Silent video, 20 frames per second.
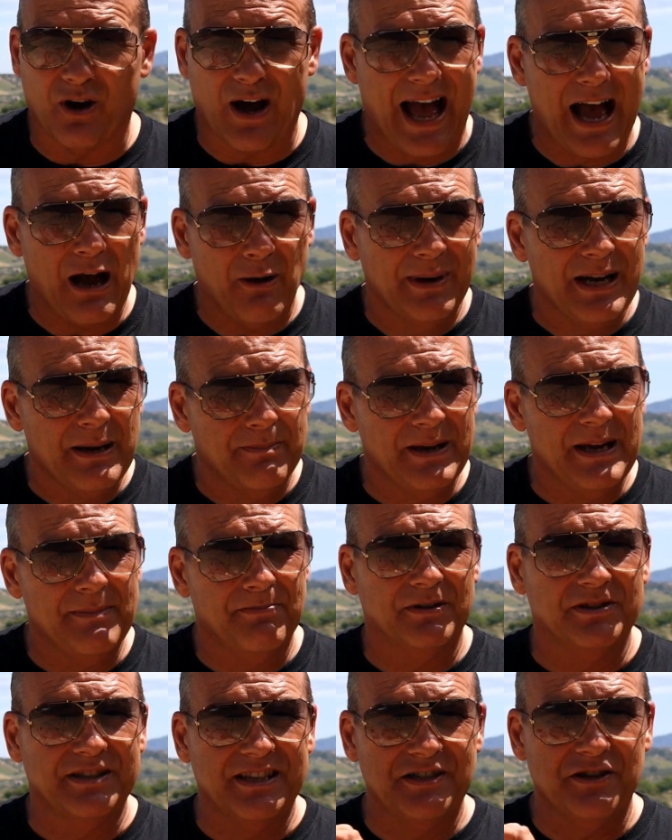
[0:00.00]
How many
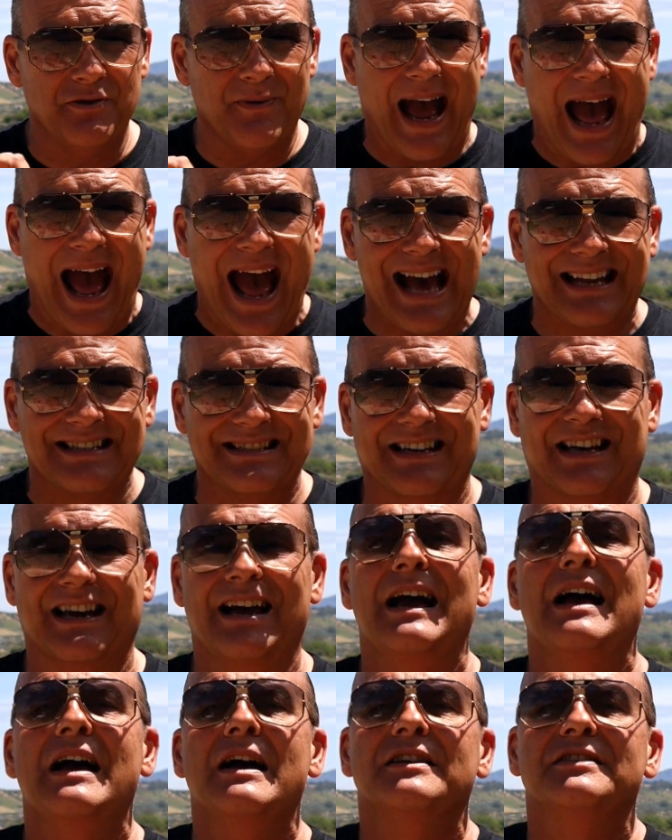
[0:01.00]
people did you ask
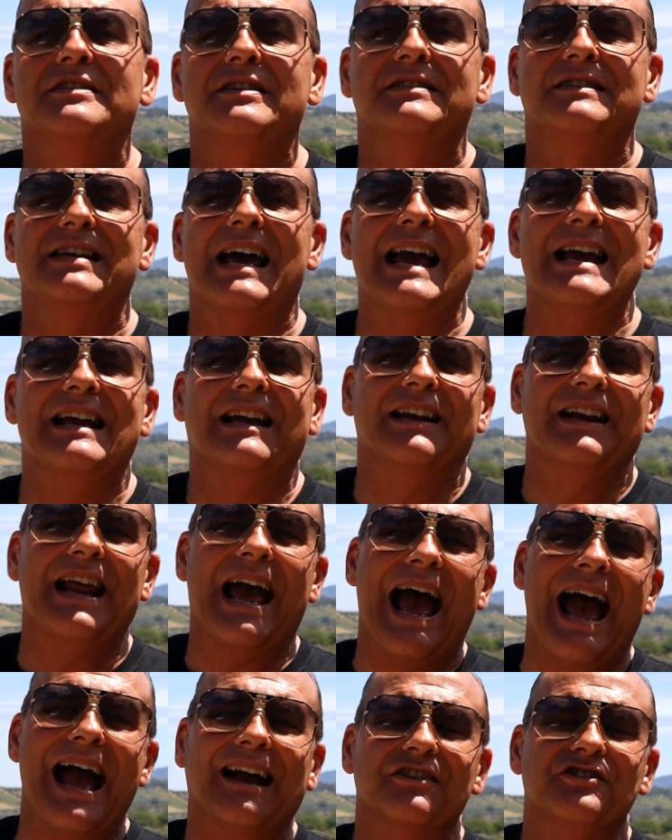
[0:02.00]
to take an
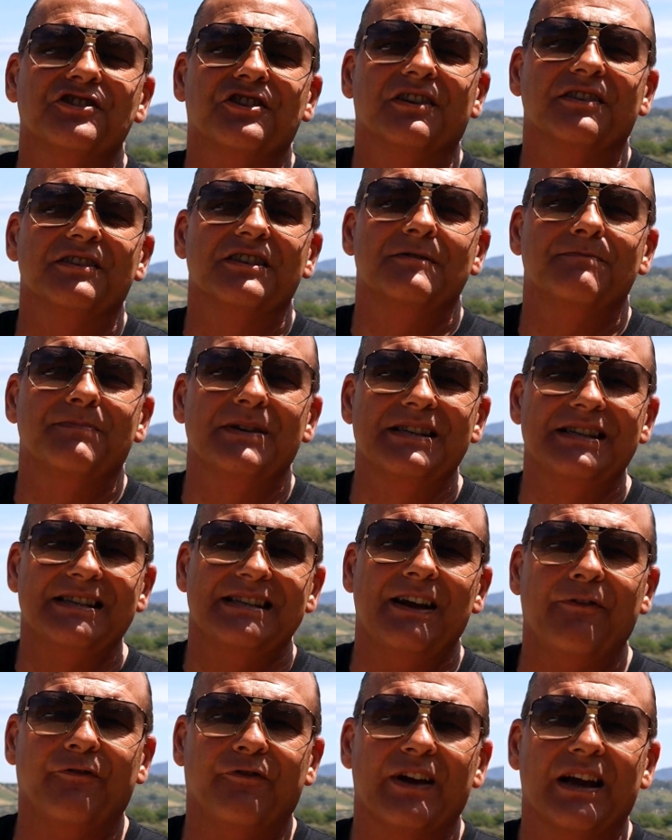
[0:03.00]
action
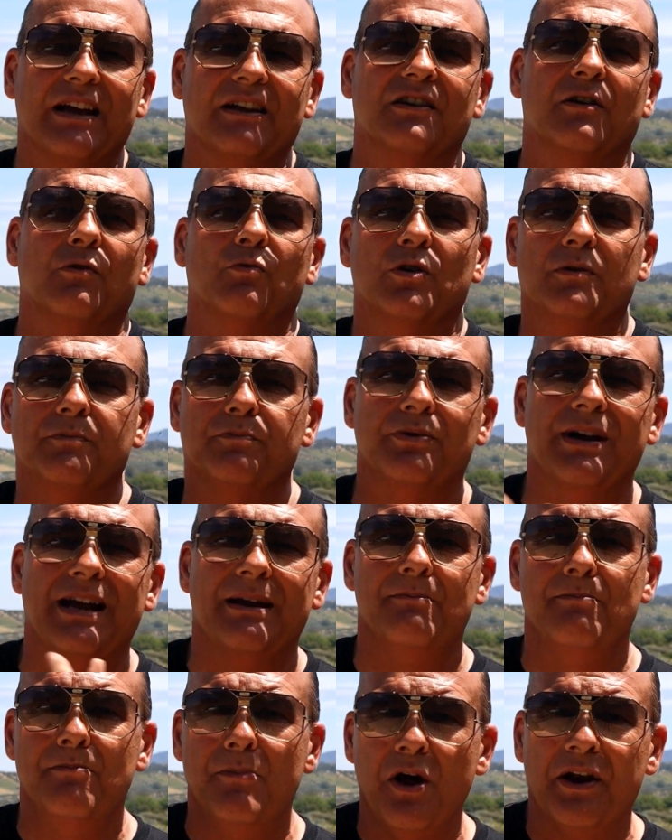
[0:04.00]
specific that would
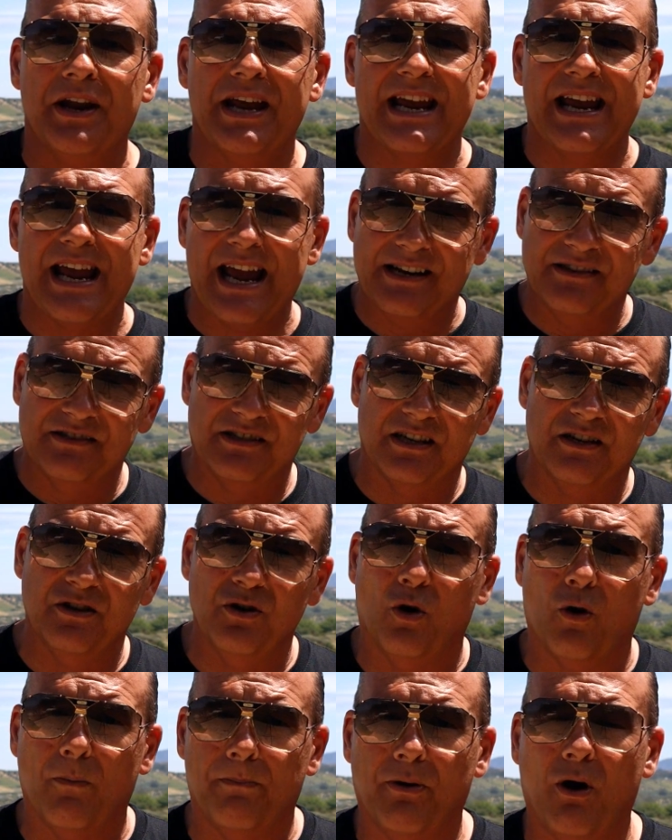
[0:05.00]
bring money into
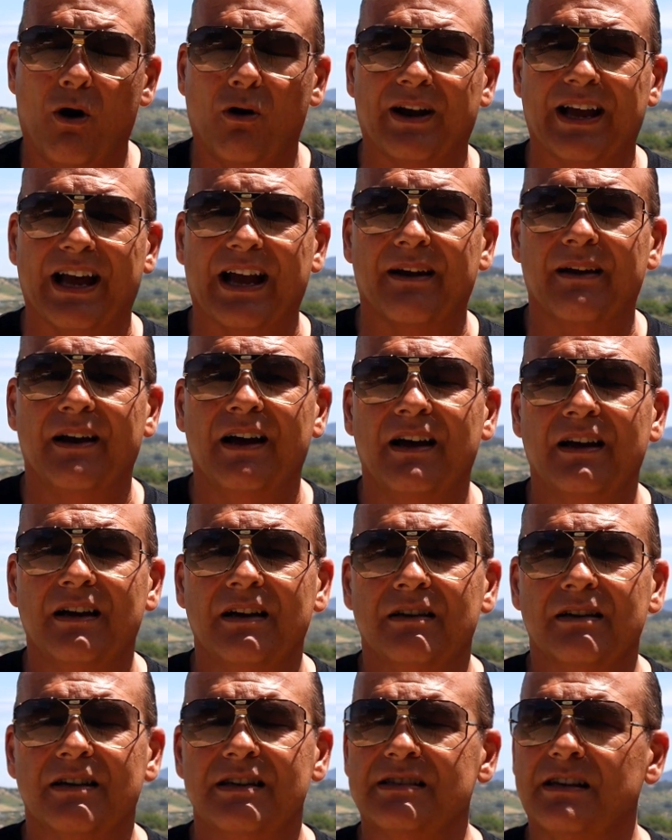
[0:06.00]
your pocket?
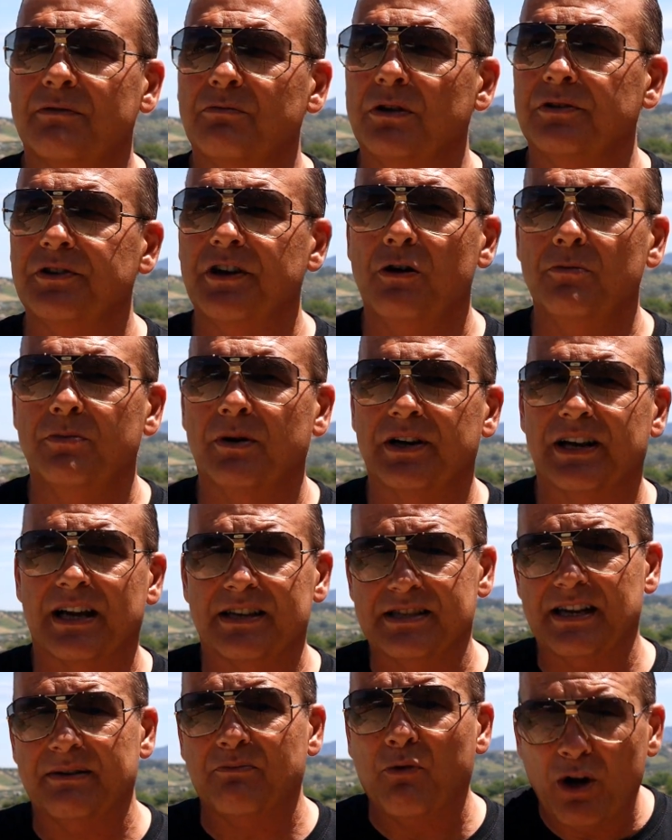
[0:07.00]
He said, well, nobody. I
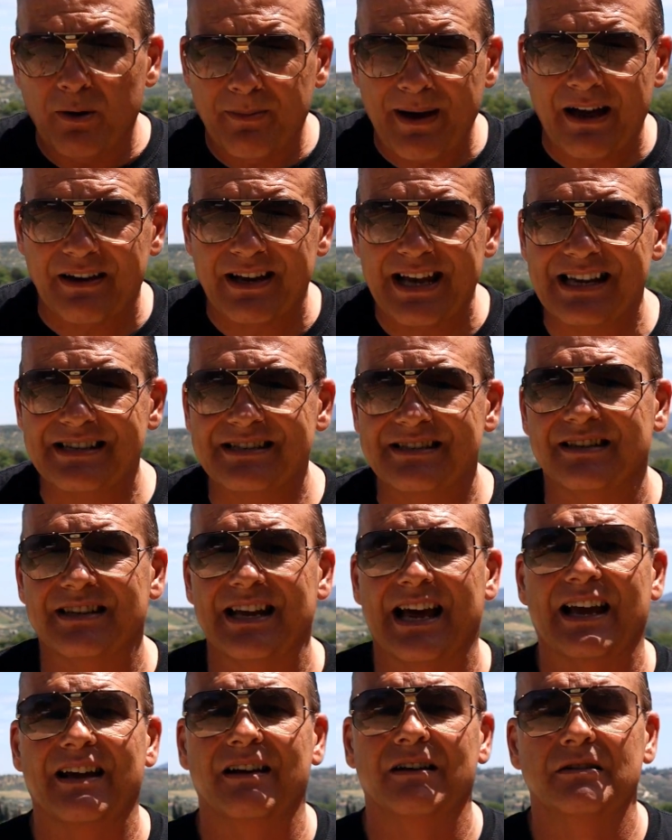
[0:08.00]
said, what about
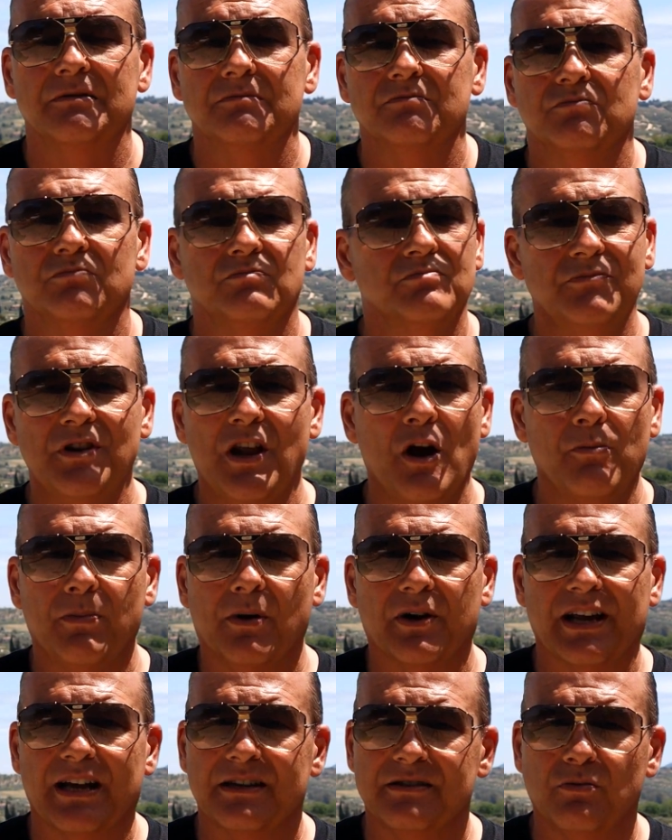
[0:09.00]
yesterday?
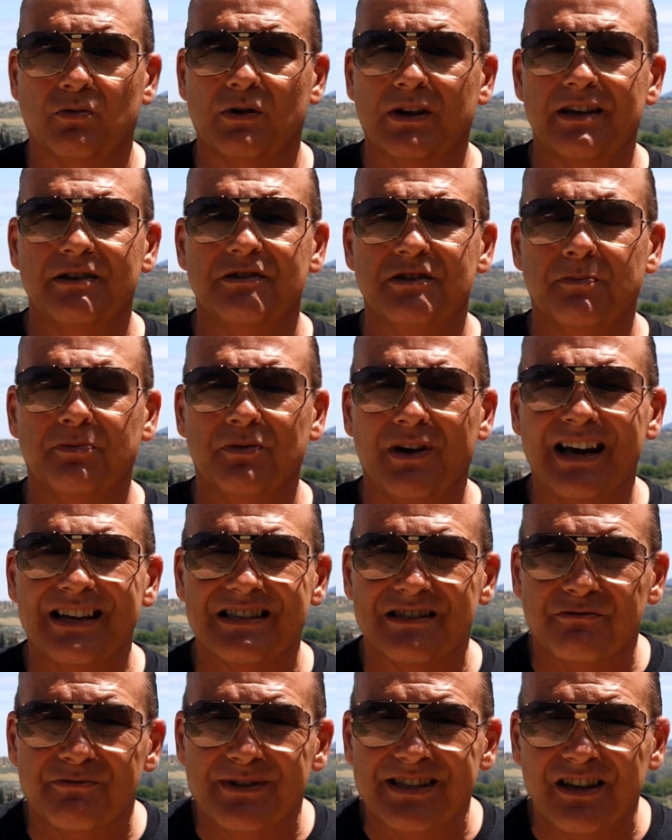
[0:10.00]
Nobody. I said, what are you
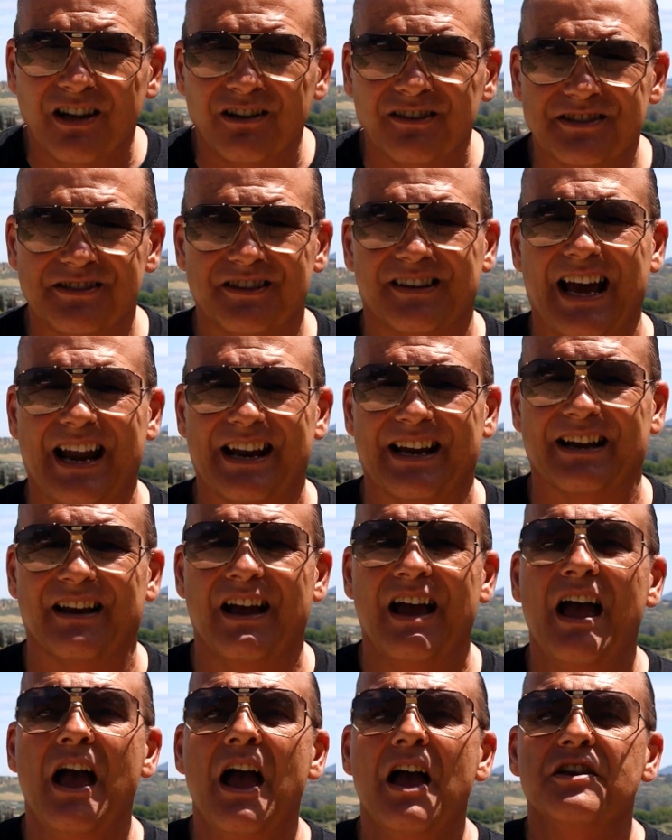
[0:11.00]
surprised? The results you're getting.
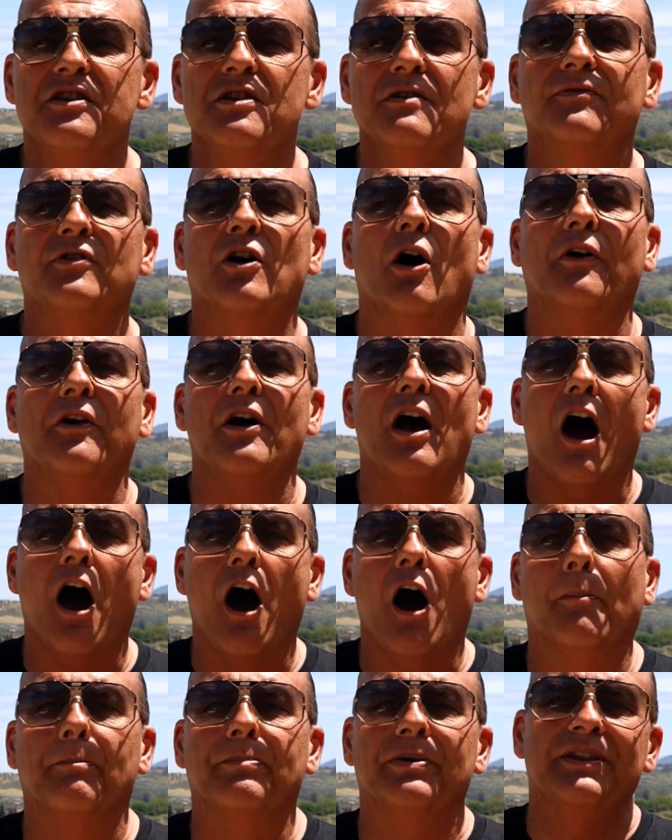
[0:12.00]
You've got to
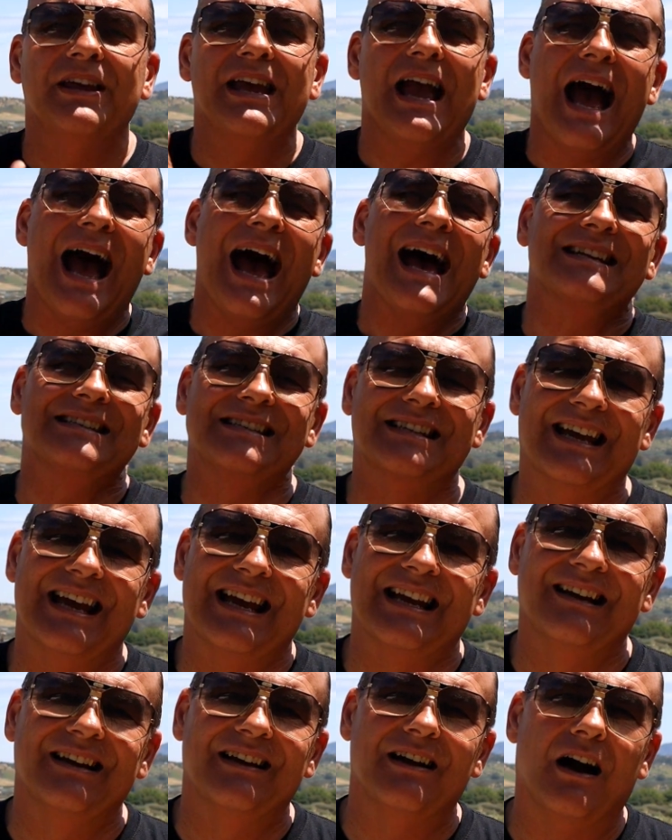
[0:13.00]
up the
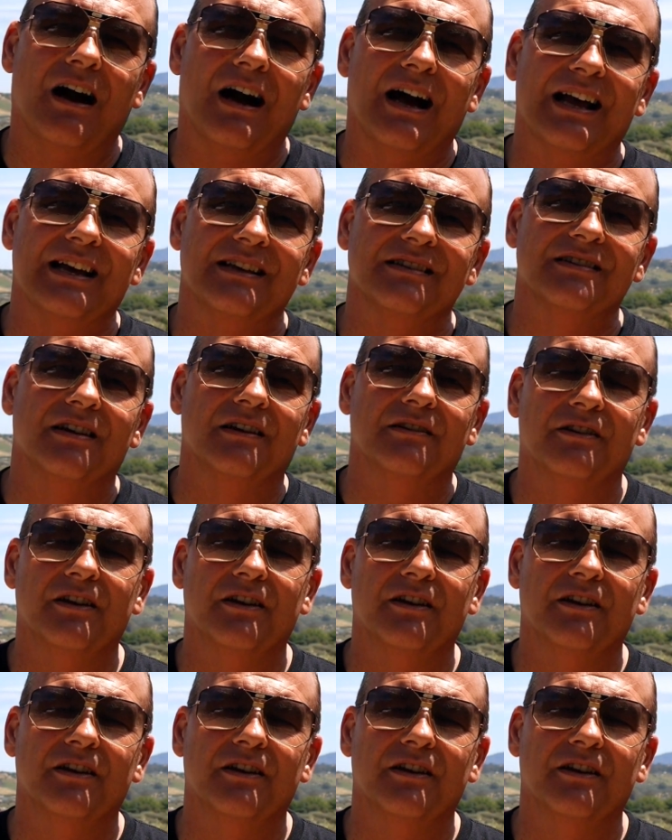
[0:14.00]
asking, guys.